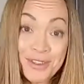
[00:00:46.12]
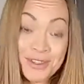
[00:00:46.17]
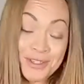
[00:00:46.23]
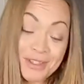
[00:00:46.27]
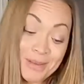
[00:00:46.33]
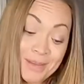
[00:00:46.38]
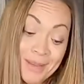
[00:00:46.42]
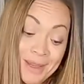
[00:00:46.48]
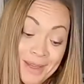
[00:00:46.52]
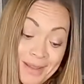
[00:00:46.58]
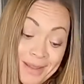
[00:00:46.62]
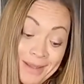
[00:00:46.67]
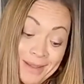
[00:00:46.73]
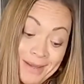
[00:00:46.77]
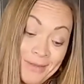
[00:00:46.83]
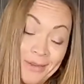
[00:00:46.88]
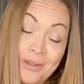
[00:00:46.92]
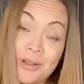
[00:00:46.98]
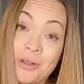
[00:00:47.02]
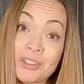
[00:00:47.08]
So I'm like, oh,
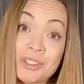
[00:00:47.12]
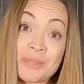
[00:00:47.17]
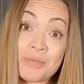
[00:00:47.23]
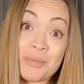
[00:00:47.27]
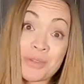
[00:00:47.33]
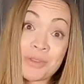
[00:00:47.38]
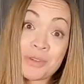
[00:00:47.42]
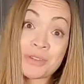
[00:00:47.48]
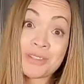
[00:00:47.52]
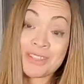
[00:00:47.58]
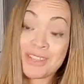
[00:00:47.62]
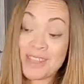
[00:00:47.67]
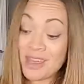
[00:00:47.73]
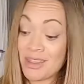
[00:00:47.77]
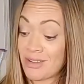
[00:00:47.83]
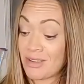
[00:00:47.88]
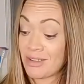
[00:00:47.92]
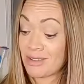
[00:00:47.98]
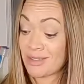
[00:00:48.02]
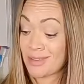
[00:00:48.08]
well, I'll just put those
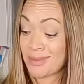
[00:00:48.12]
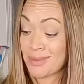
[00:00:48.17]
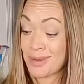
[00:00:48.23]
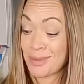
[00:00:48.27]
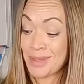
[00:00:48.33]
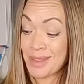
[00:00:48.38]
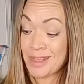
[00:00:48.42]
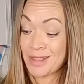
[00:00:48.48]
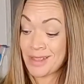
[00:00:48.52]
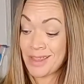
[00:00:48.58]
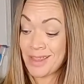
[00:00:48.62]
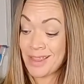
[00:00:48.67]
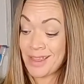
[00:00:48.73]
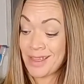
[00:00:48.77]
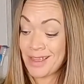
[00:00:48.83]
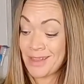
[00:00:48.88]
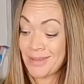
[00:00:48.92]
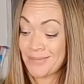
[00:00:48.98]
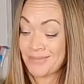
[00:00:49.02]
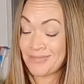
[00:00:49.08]
together. So I'm gonna make like
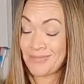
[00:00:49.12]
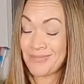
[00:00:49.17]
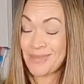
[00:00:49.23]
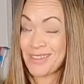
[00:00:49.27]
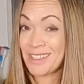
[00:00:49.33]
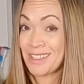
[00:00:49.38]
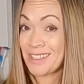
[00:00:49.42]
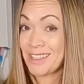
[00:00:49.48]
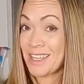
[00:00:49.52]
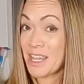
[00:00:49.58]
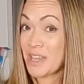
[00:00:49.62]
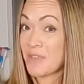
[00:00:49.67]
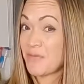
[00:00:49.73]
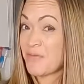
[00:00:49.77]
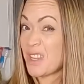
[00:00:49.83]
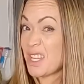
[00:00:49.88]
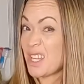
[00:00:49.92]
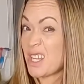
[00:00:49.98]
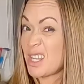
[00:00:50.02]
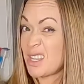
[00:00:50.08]
a steak
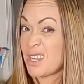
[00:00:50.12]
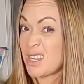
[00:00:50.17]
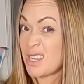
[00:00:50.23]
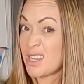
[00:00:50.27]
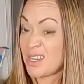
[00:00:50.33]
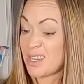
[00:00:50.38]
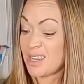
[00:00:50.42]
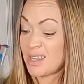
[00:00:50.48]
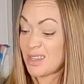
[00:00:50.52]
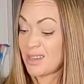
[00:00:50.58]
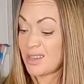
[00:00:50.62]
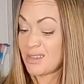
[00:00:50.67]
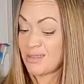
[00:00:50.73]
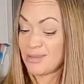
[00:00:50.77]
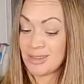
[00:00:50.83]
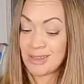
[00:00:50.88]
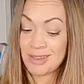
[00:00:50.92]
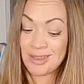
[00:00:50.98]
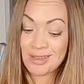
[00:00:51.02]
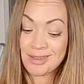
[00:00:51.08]
fajita
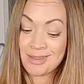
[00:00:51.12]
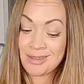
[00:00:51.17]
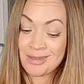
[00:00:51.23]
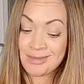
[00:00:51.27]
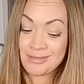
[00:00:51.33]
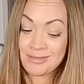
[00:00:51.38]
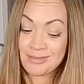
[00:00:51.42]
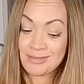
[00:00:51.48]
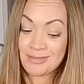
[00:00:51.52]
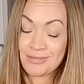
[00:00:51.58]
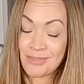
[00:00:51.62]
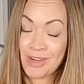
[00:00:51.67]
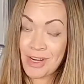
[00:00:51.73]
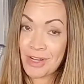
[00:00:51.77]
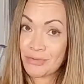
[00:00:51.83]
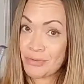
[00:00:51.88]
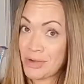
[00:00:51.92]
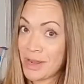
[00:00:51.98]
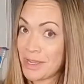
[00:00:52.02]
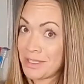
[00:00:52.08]
fried
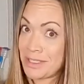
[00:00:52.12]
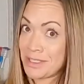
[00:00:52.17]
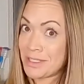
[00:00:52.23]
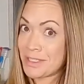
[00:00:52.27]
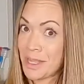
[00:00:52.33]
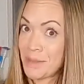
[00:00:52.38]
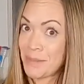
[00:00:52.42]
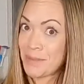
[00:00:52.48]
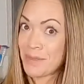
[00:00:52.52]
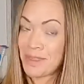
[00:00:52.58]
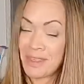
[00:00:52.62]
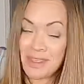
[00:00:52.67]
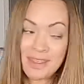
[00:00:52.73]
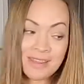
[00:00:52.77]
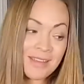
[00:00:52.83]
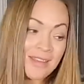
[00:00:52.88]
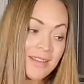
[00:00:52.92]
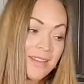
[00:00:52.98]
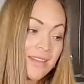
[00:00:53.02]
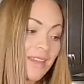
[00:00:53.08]
rice type of thing.